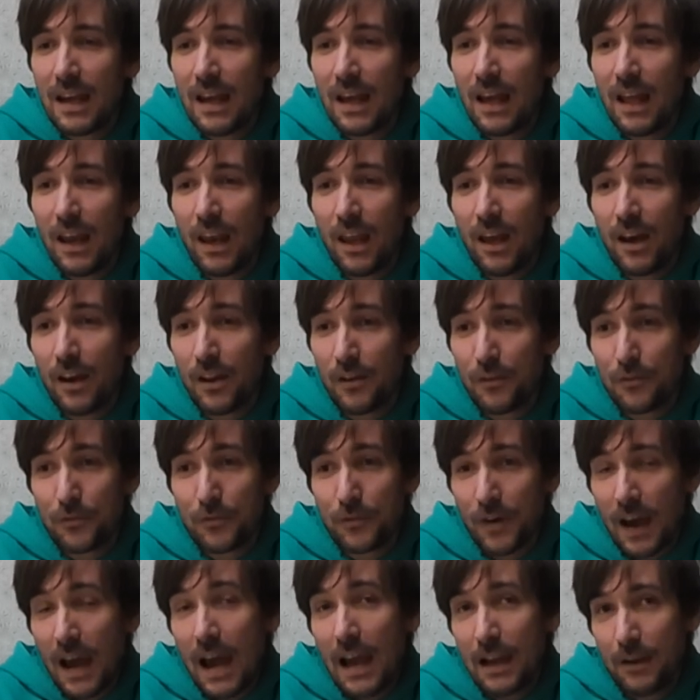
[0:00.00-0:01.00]
a lot of
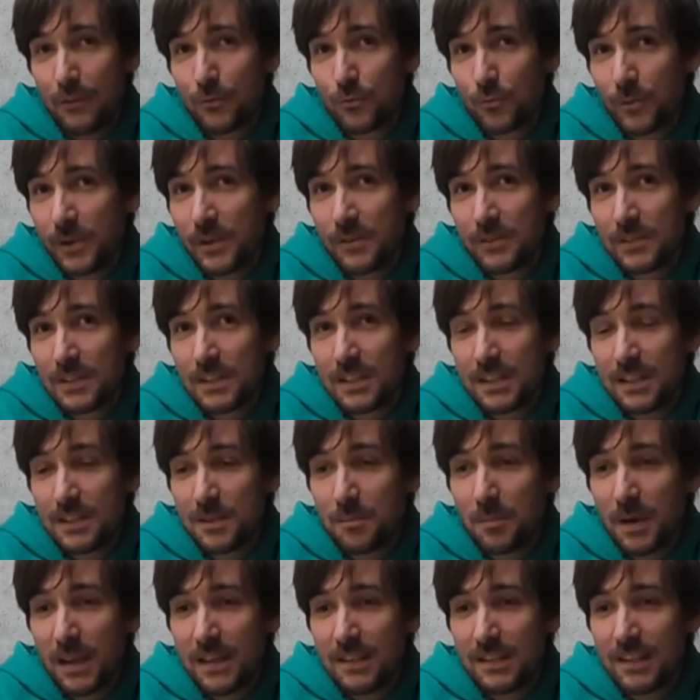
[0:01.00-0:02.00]
high frequencies,
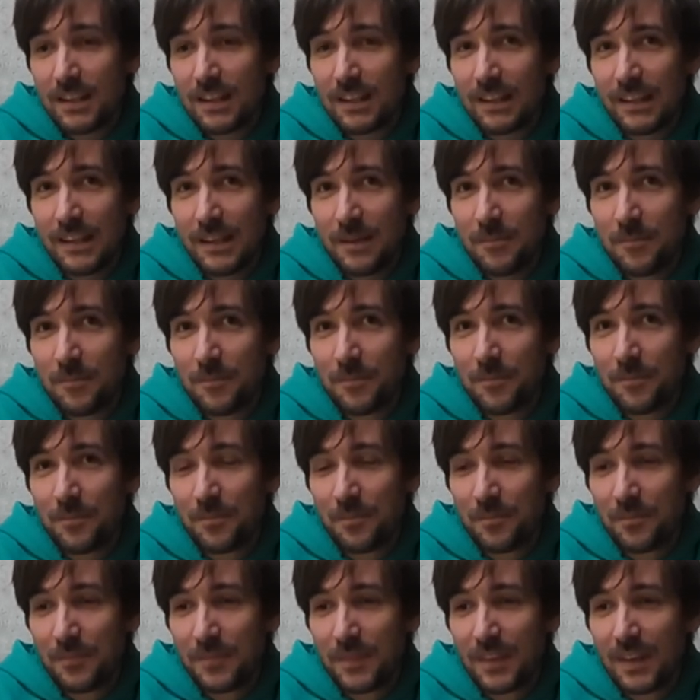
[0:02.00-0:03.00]
basically,
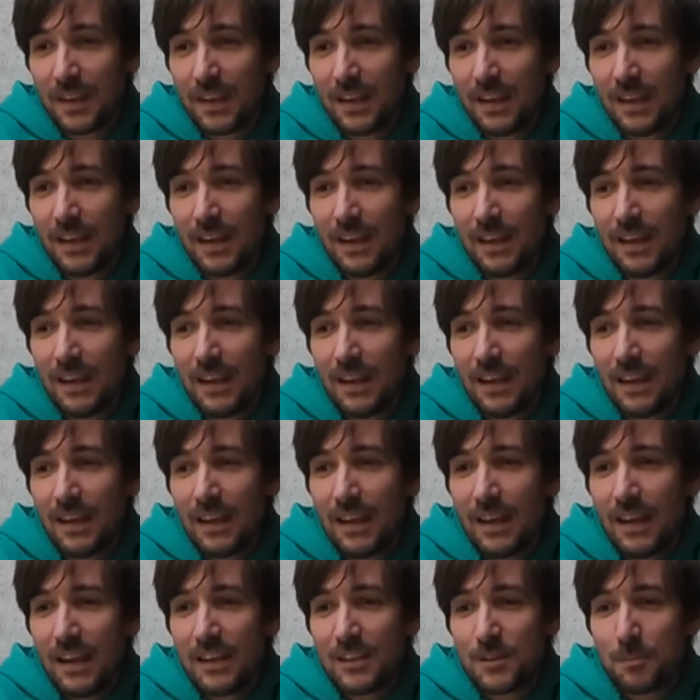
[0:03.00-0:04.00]

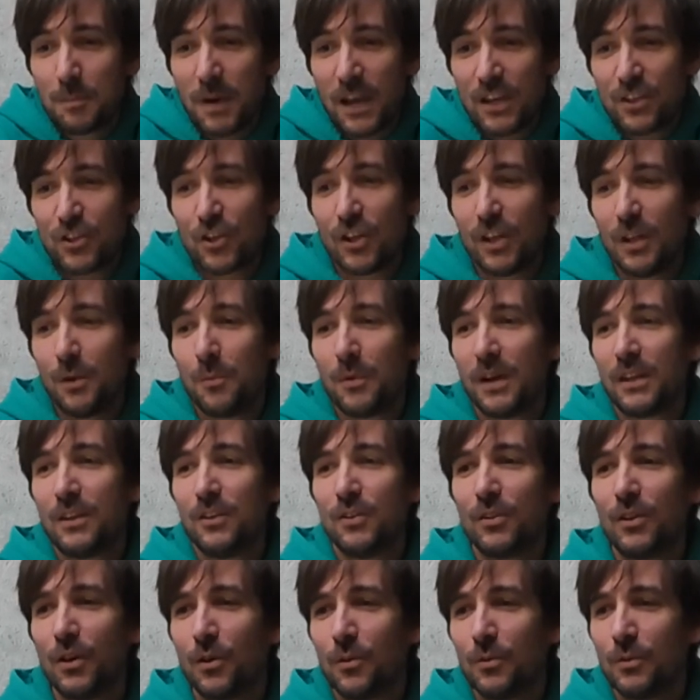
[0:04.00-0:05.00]
especially when
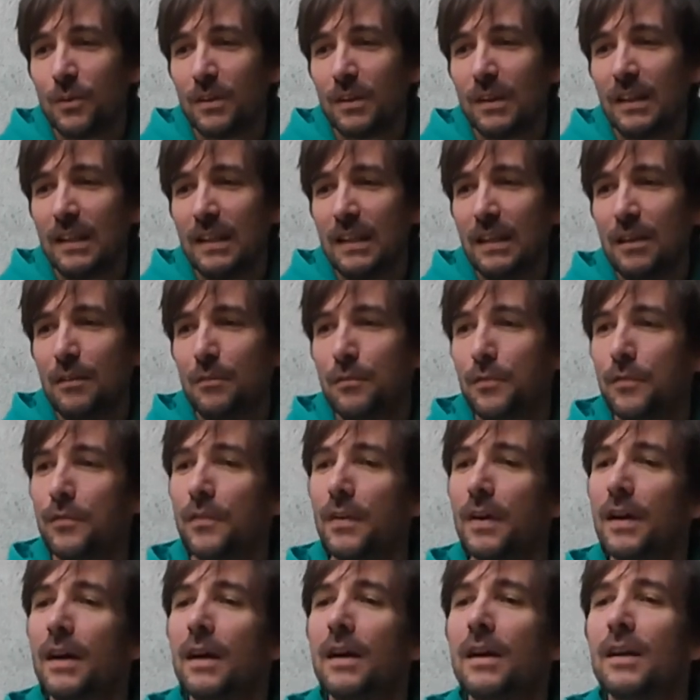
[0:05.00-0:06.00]
you don't leave
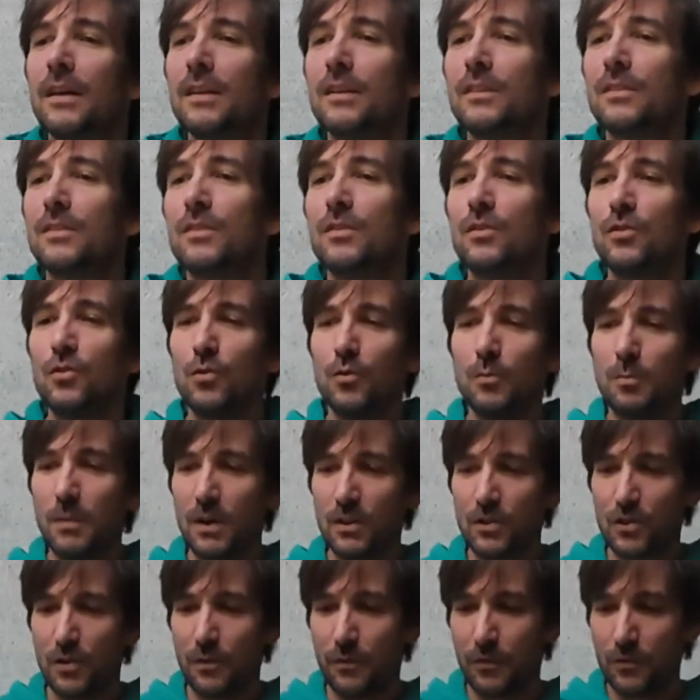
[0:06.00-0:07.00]
too
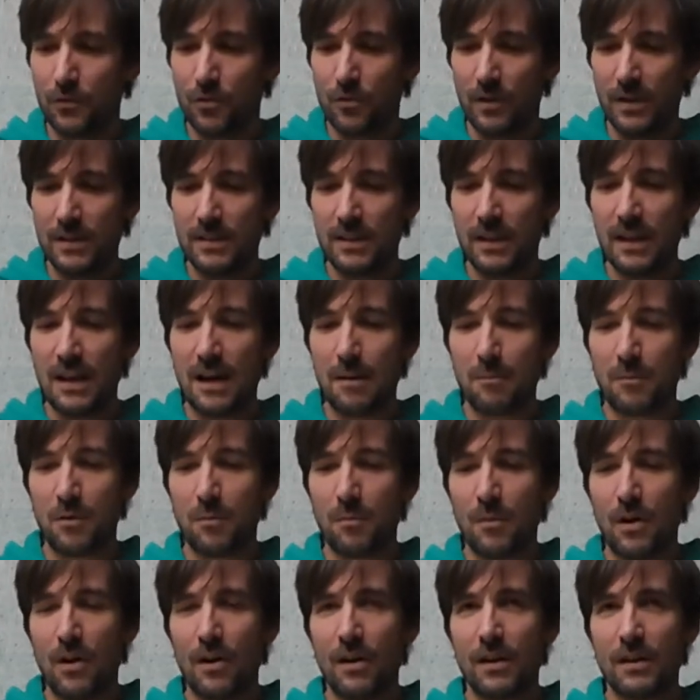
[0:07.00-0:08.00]
much of crazy hammer
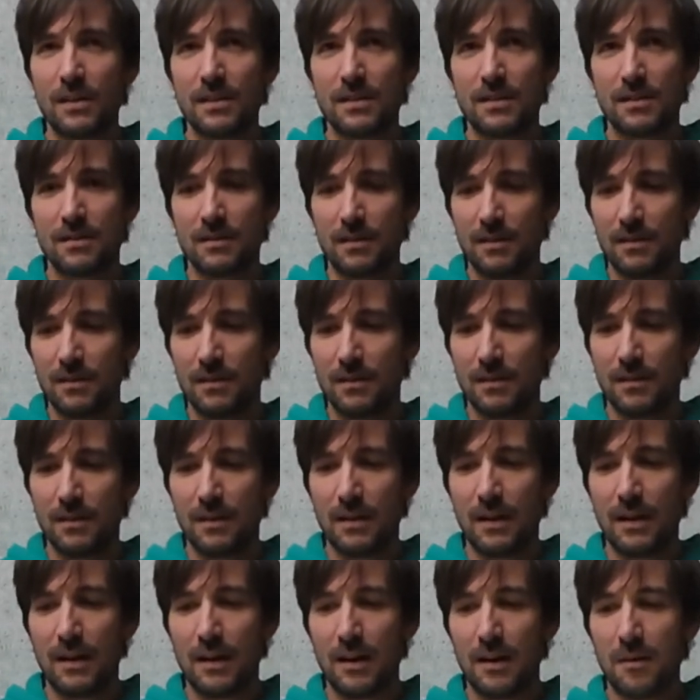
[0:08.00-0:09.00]
marks.
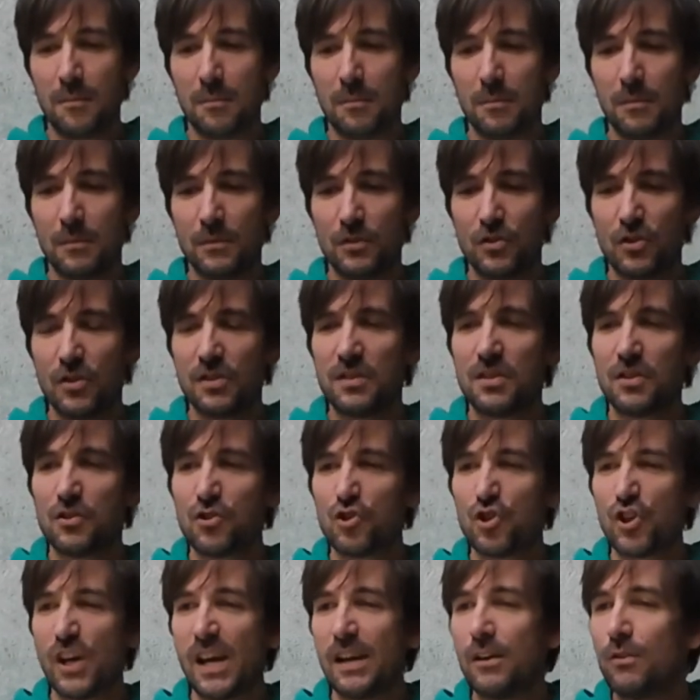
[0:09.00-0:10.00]
Just a
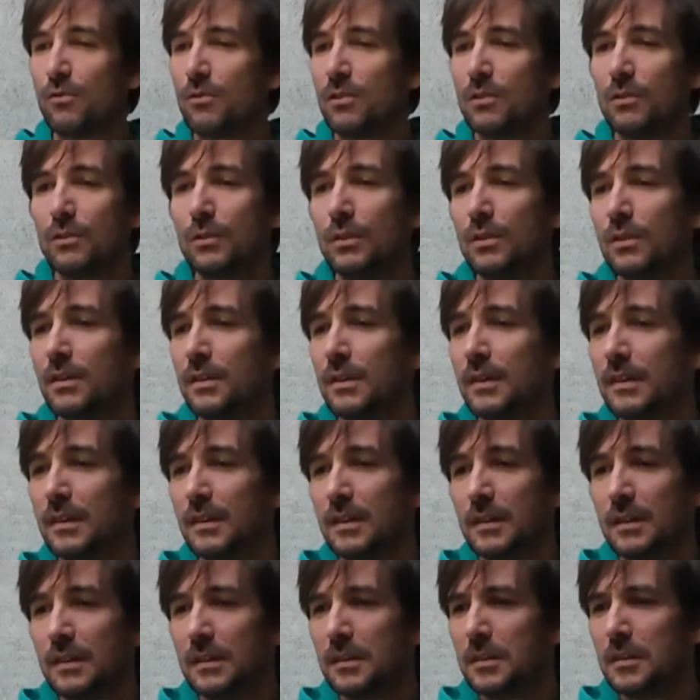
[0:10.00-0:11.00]
general
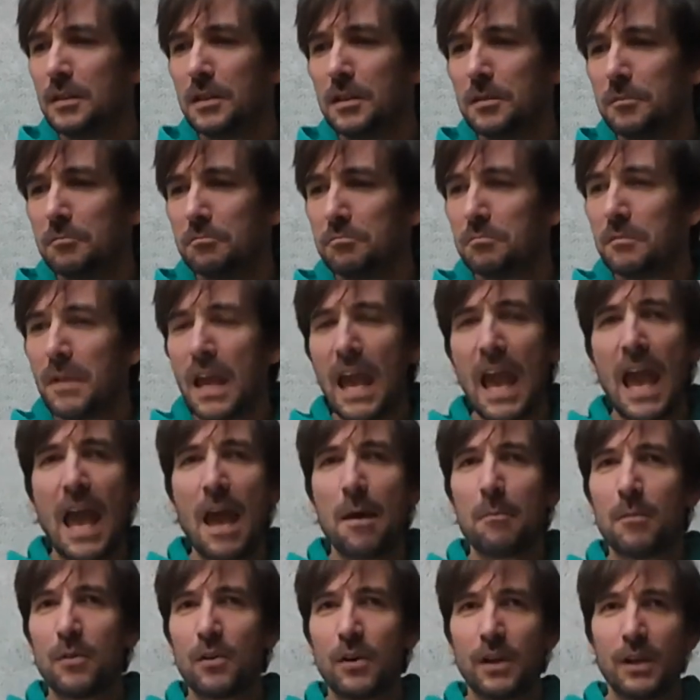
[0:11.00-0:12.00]

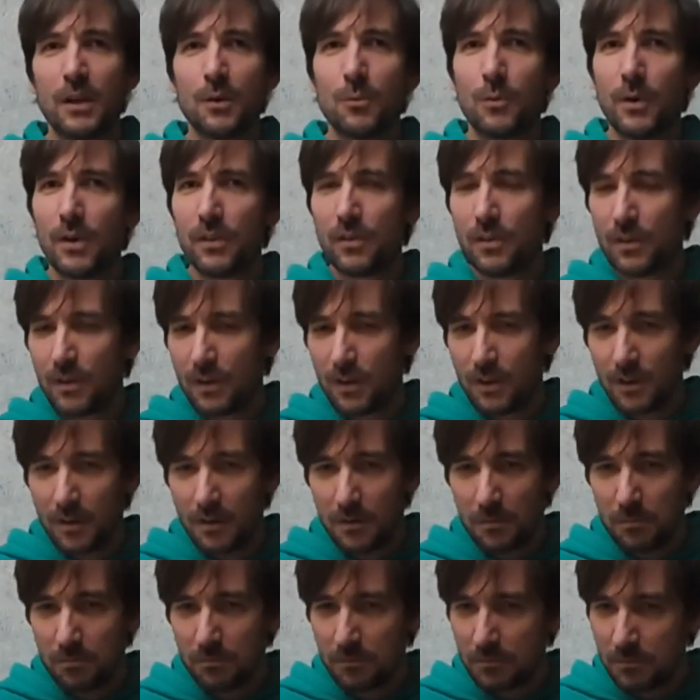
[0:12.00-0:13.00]
hammering with a